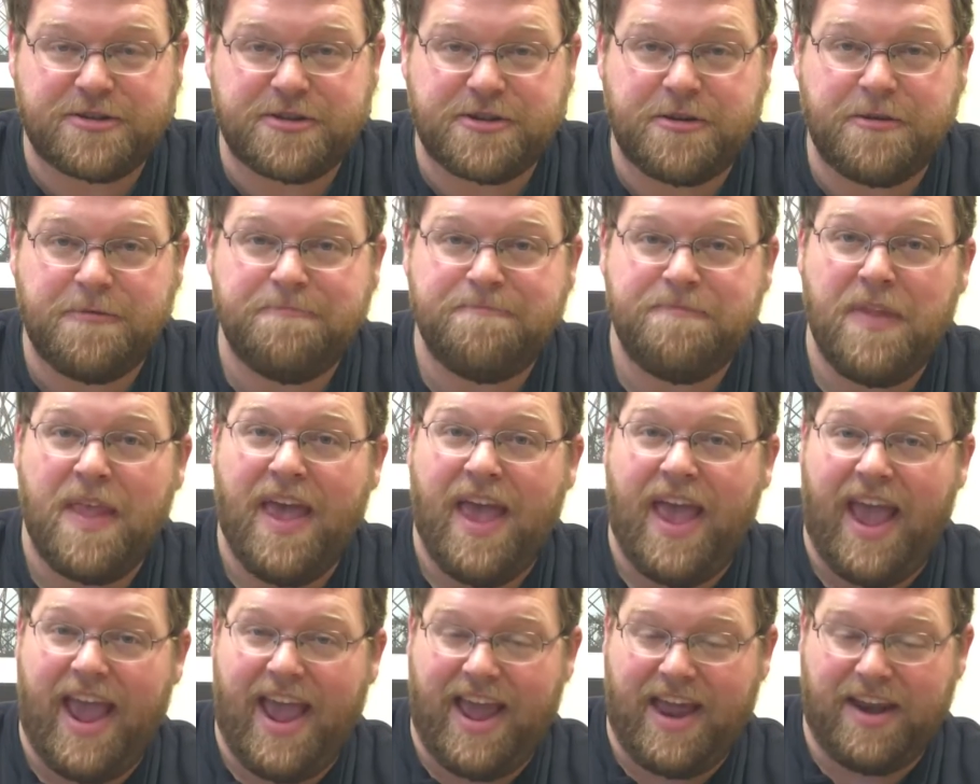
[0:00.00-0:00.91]
director,
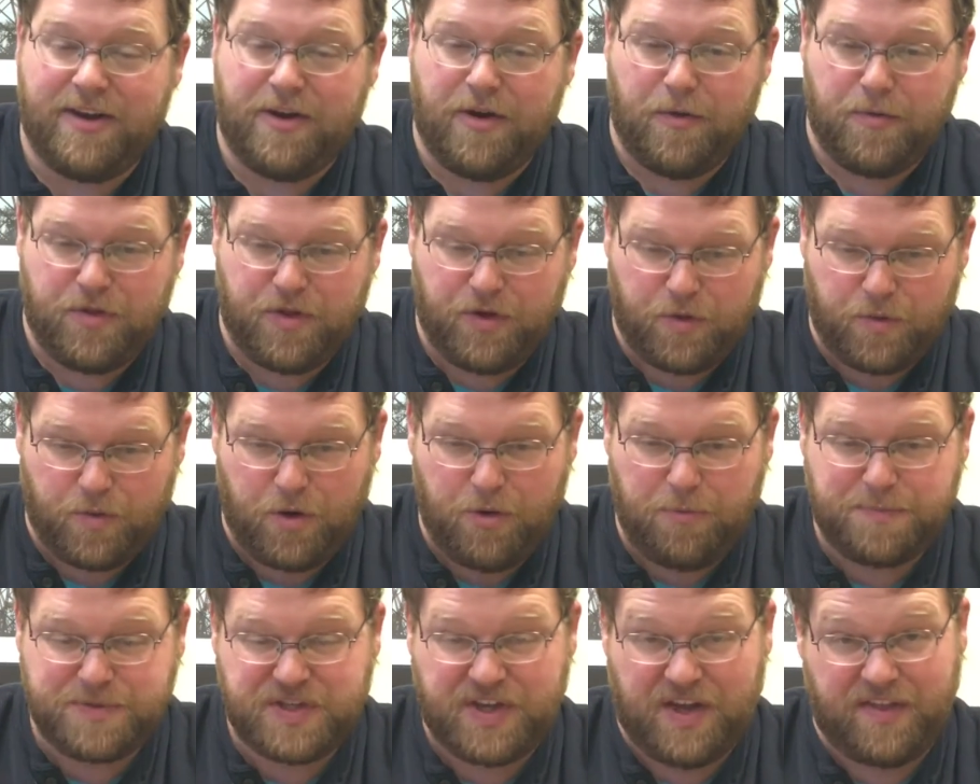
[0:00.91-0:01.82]
and
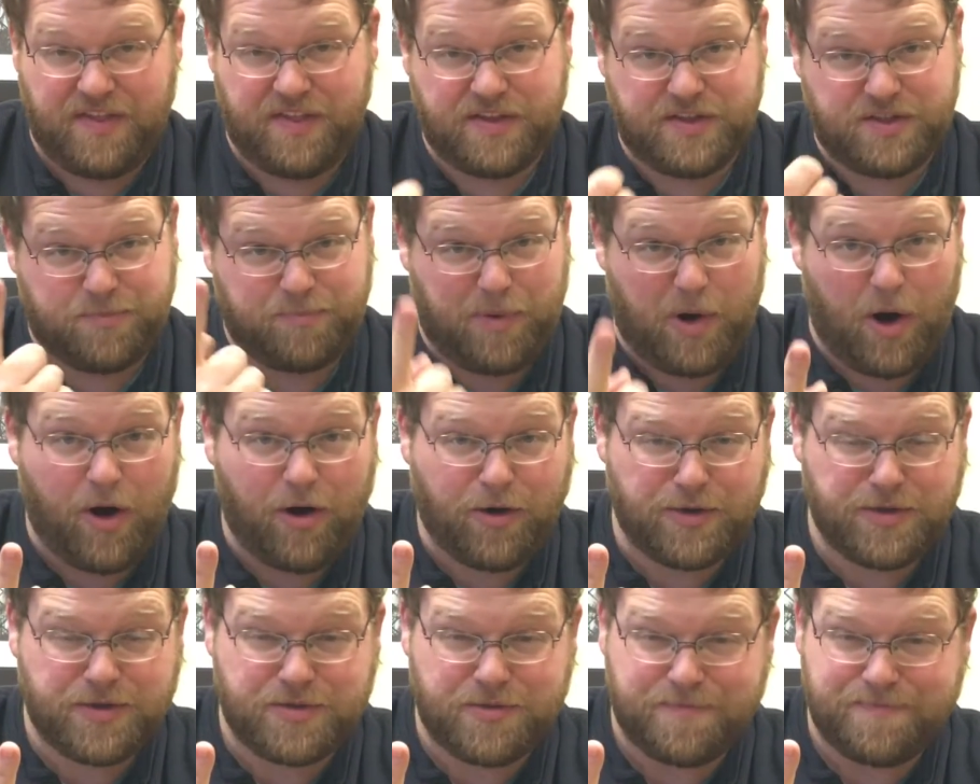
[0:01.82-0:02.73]
the groups in the
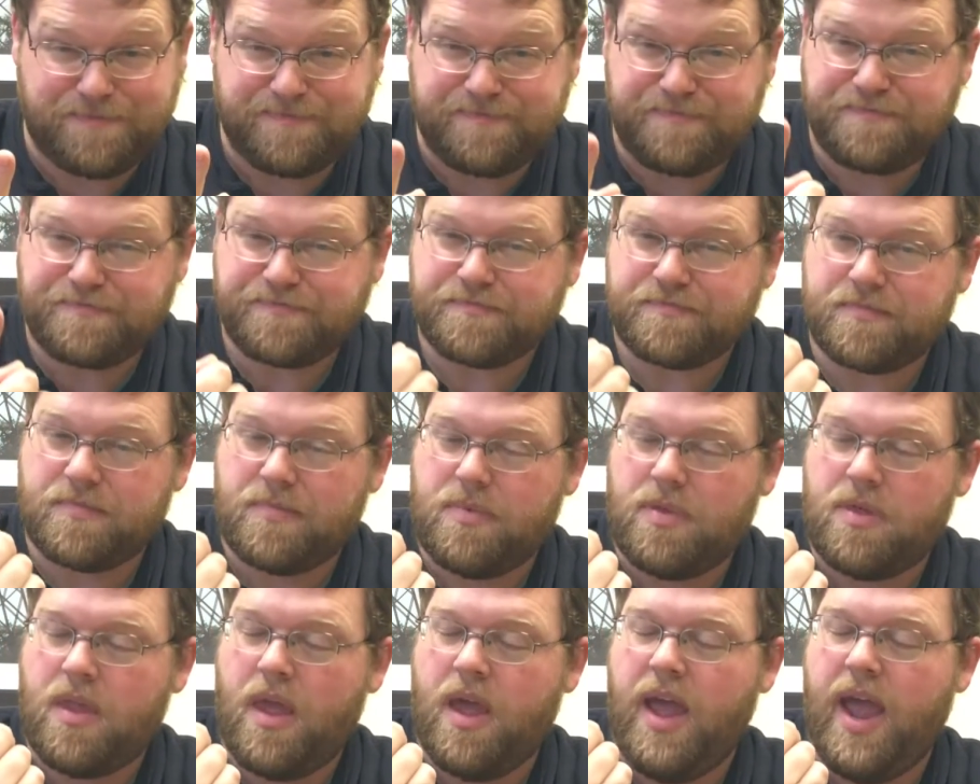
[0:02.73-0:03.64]
Sparks
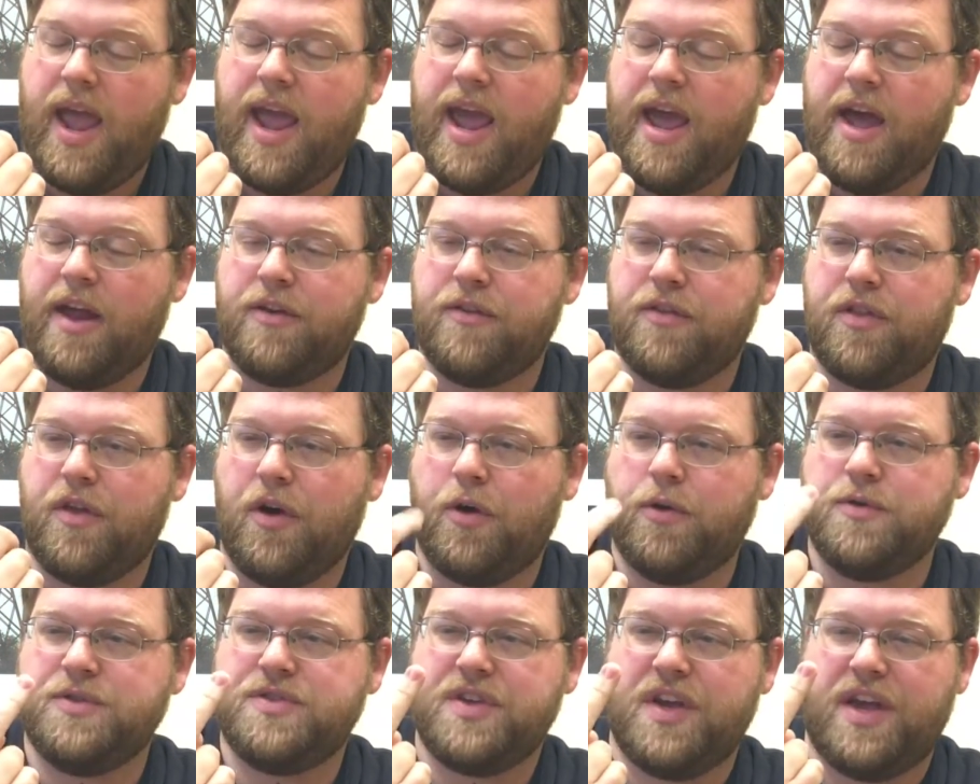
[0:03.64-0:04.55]

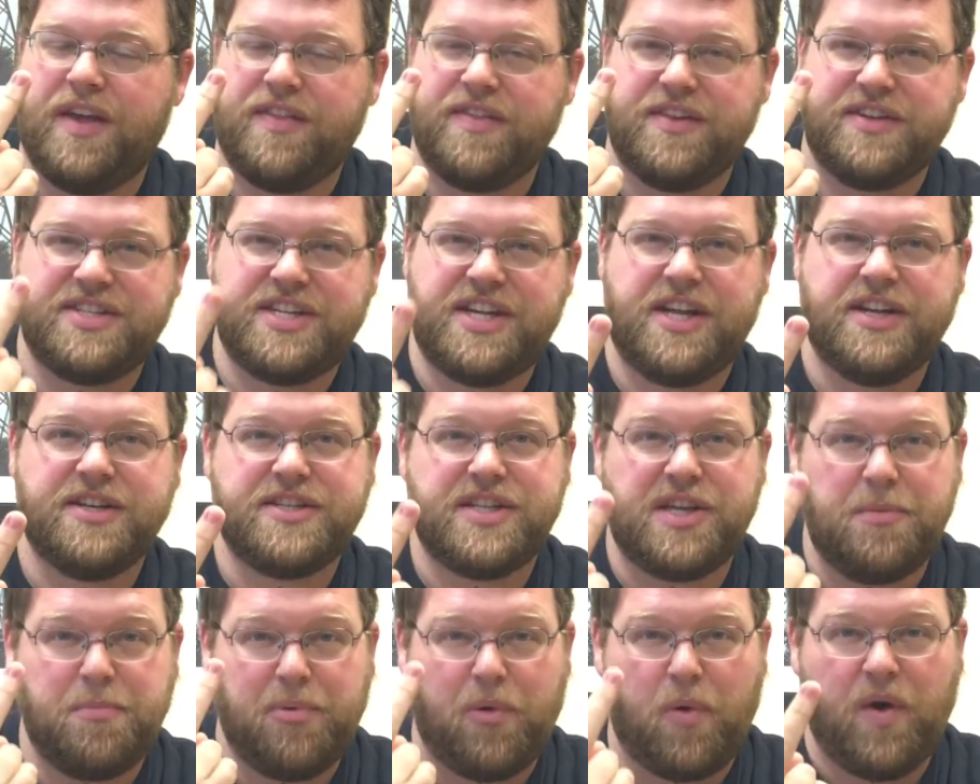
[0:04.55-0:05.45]
and those in the
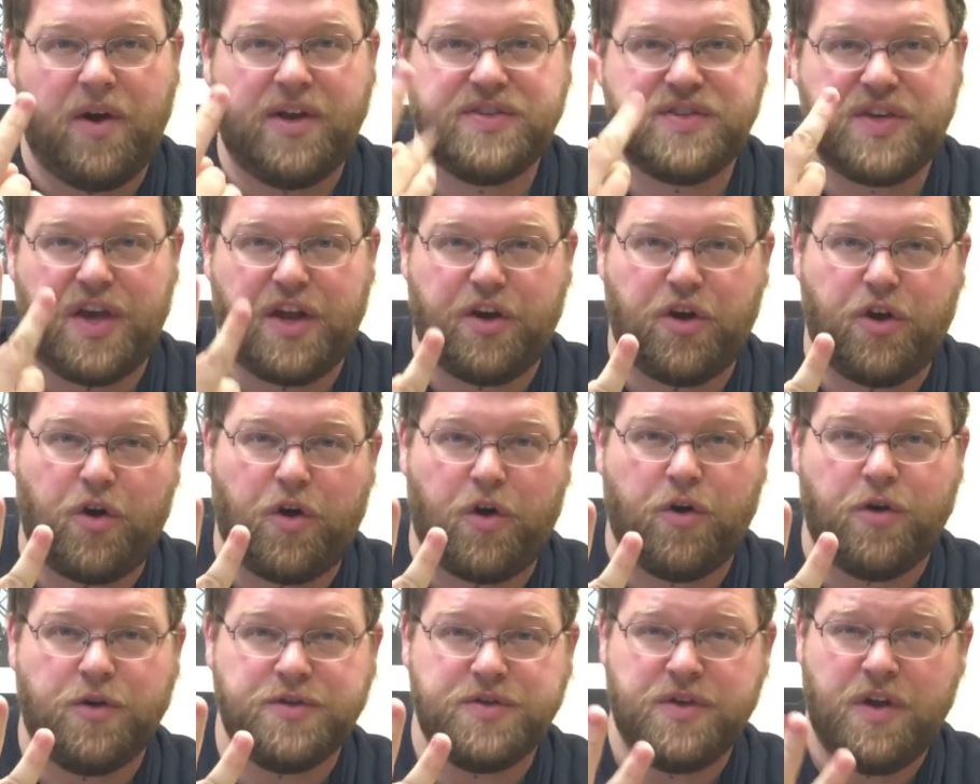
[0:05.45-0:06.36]
TNT boys
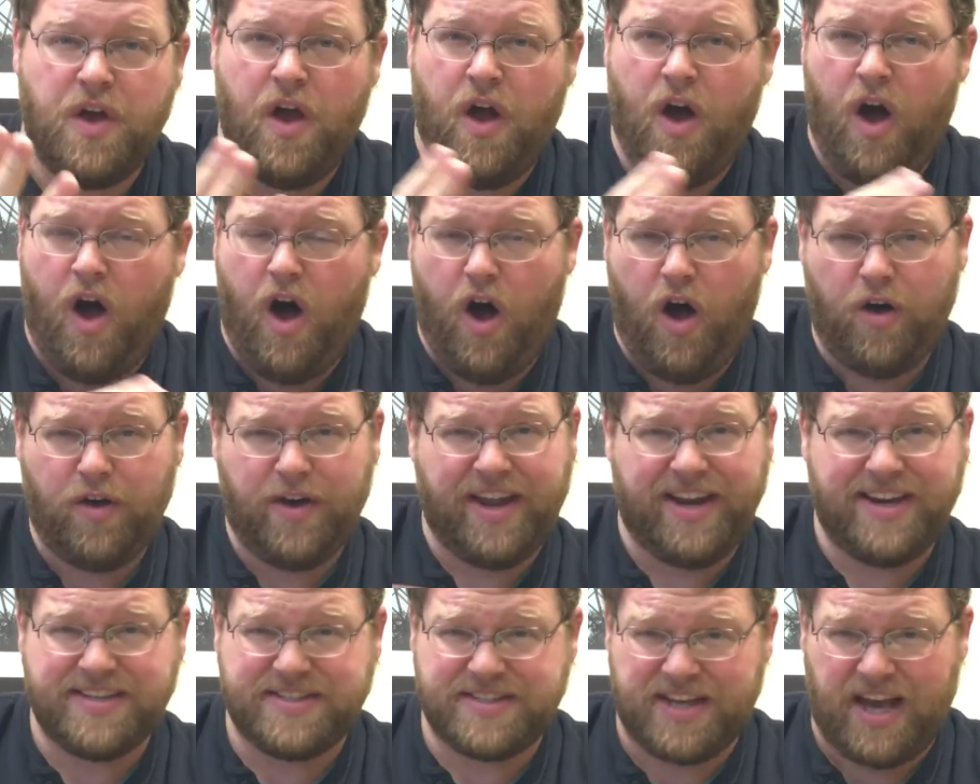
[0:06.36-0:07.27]
and girls
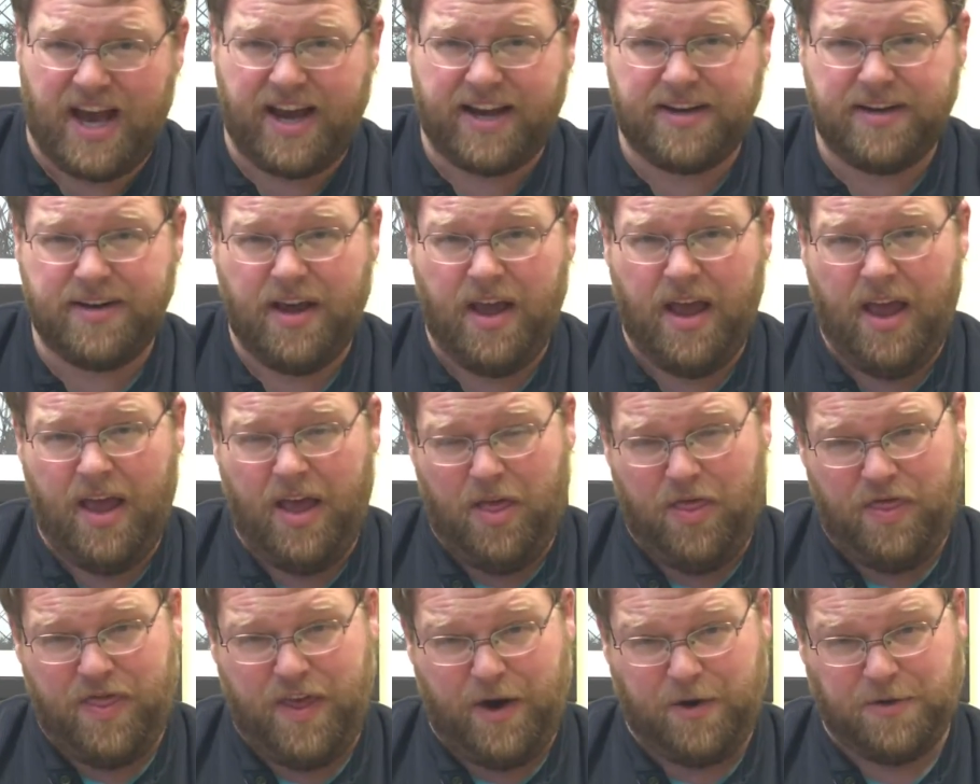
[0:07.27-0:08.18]
all get assigned
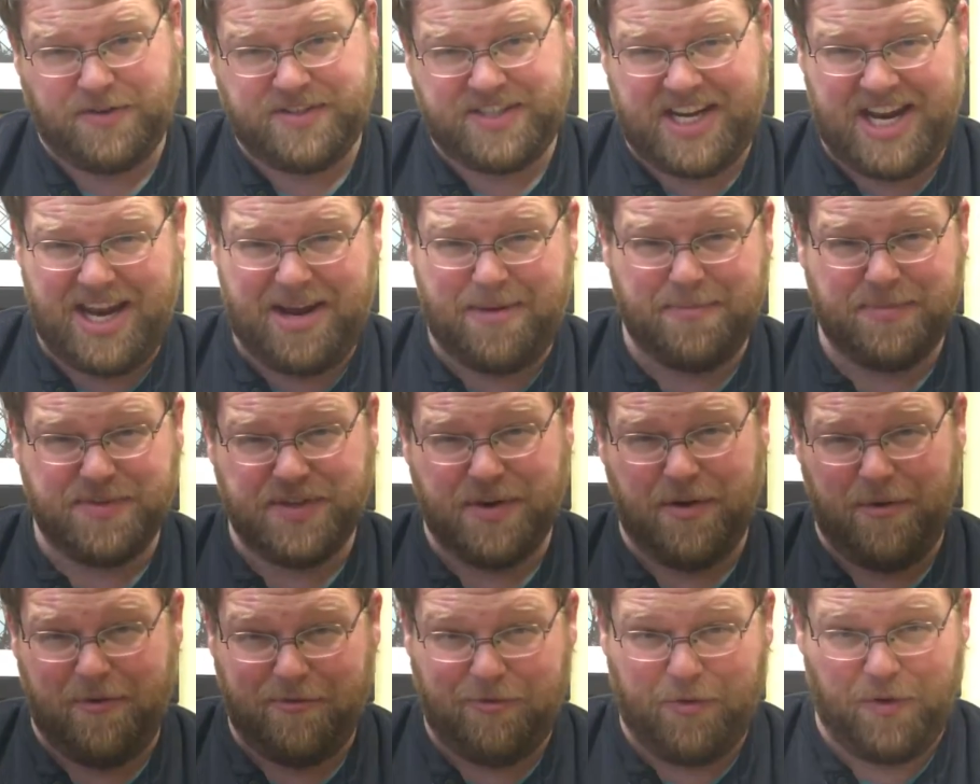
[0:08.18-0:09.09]
their
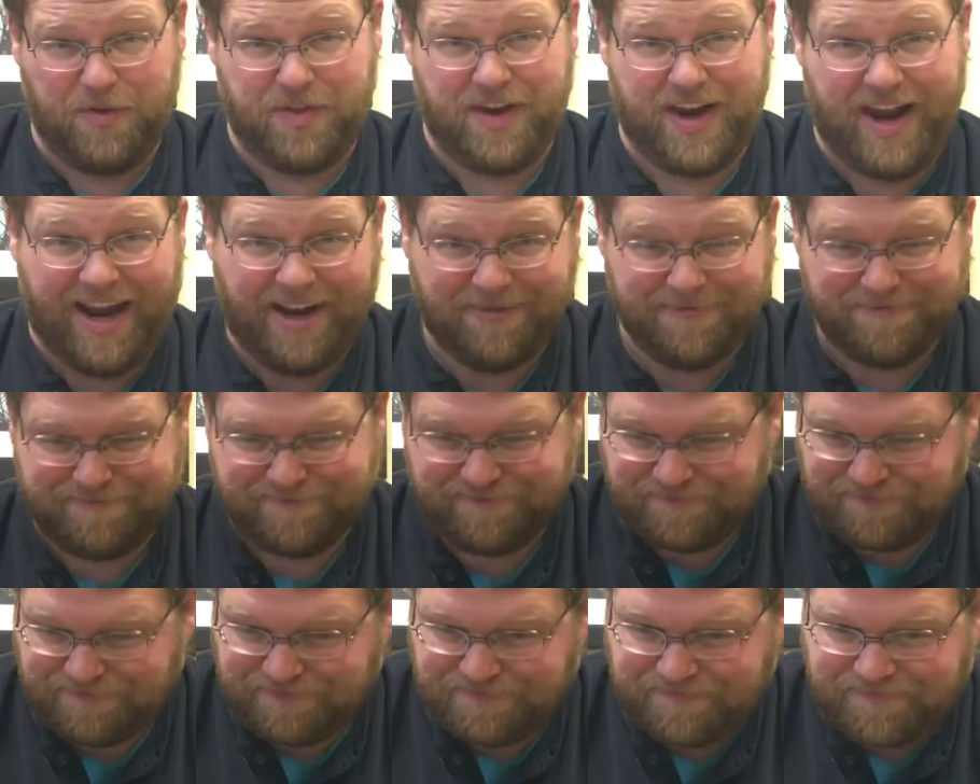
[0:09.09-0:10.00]
teams for the
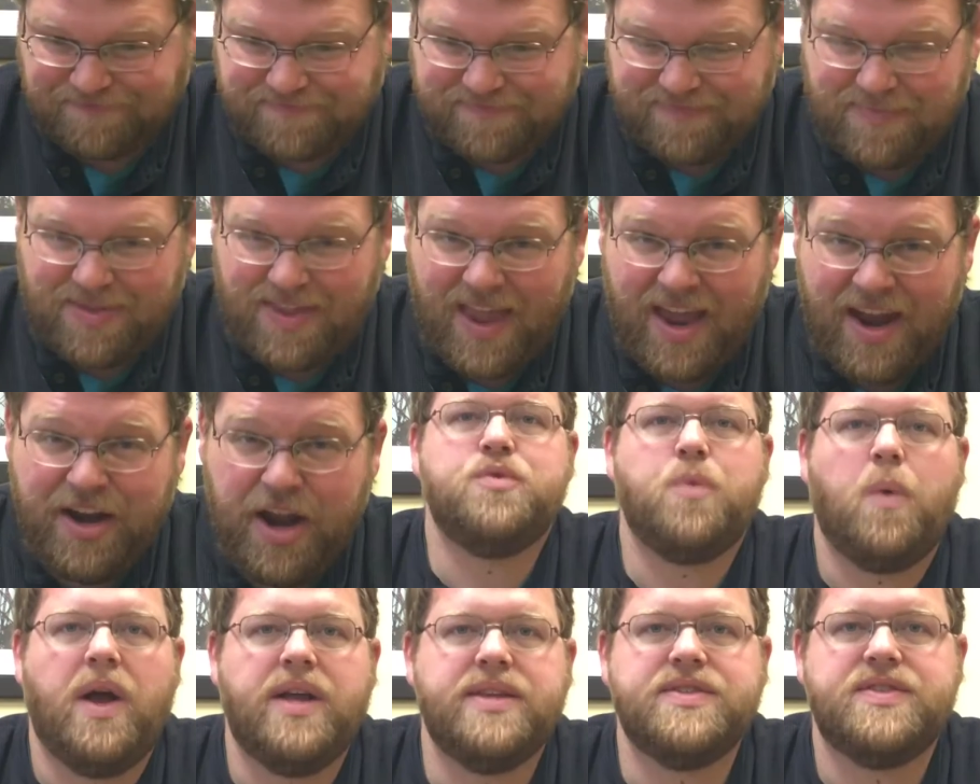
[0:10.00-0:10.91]
night.
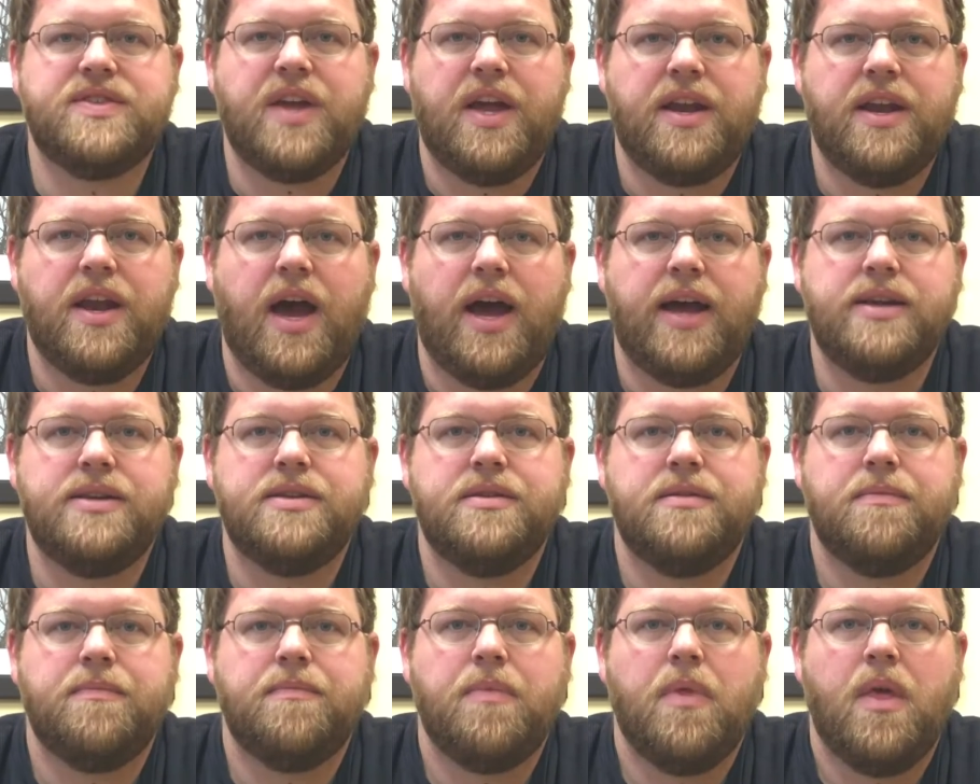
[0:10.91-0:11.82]
Each Wednesday
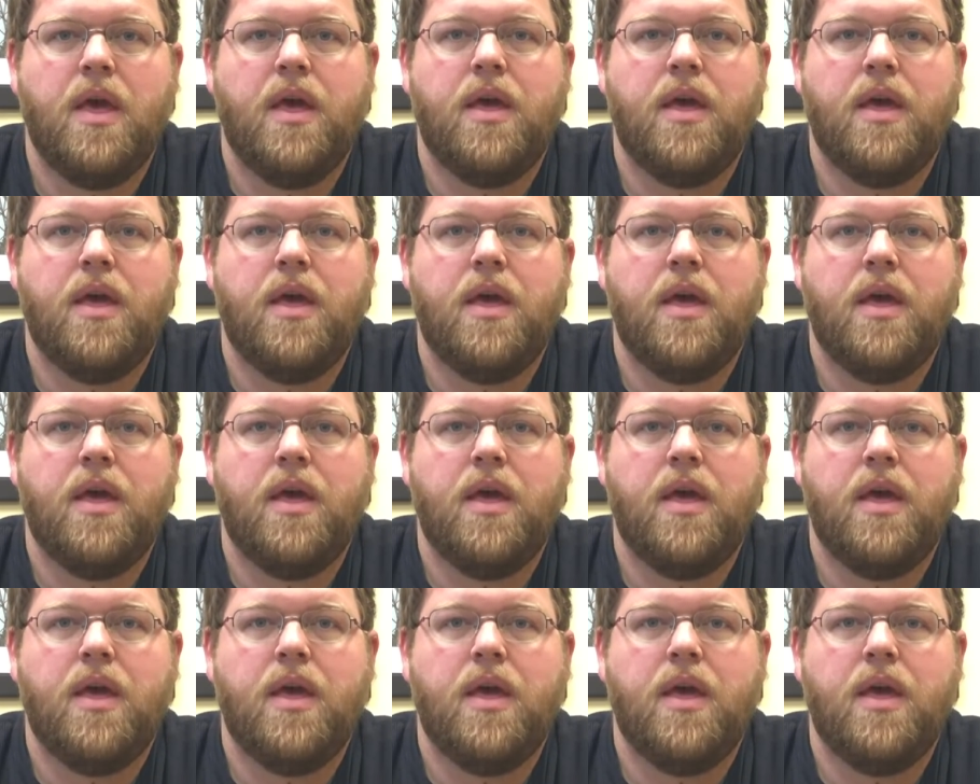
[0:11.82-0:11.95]
night,